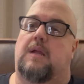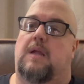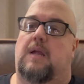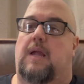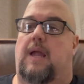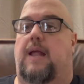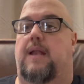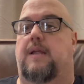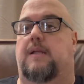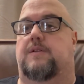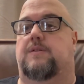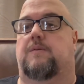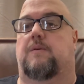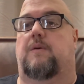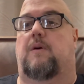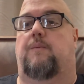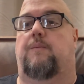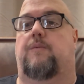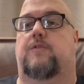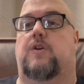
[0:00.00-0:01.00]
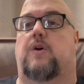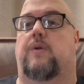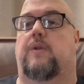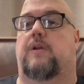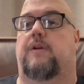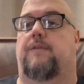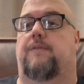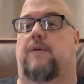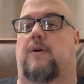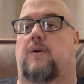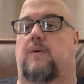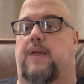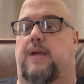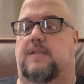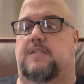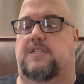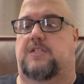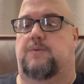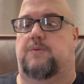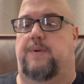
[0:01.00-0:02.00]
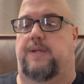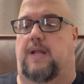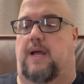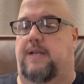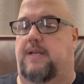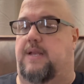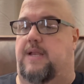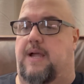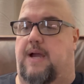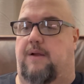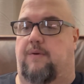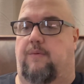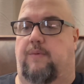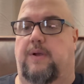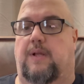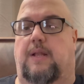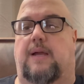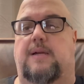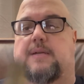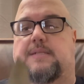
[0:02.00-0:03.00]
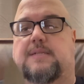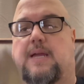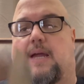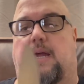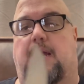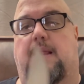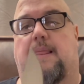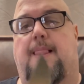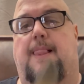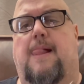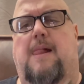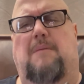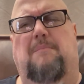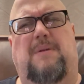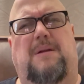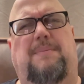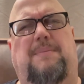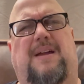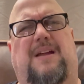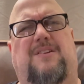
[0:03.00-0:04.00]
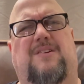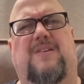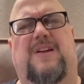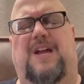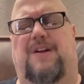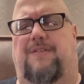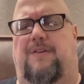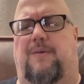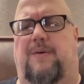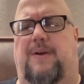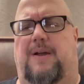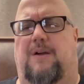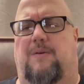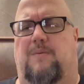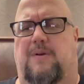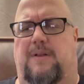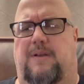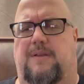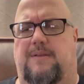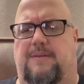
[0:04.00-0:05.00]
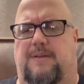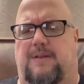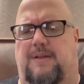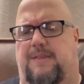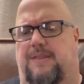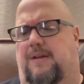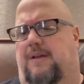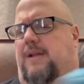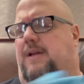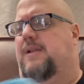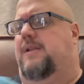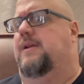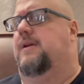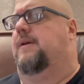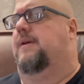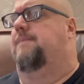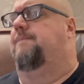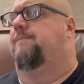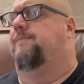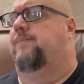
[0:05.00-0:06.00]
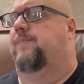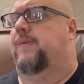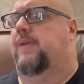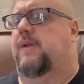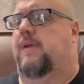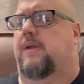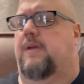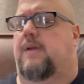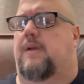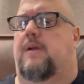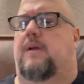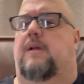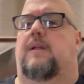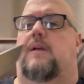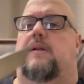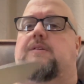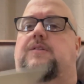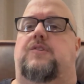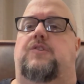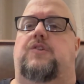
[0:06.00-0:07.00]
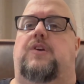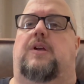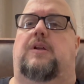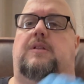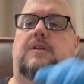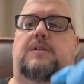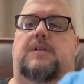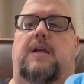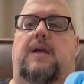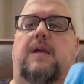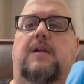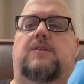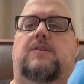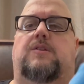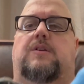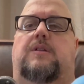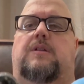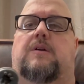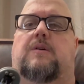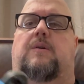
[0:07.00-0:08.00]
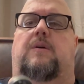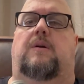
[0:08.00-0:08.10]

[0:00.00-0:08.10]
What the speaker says: And it's totally... Oh, that's sweet. I did not realize that. Maybe I don't have a Rat 1. I thought I did. Let's check this action now.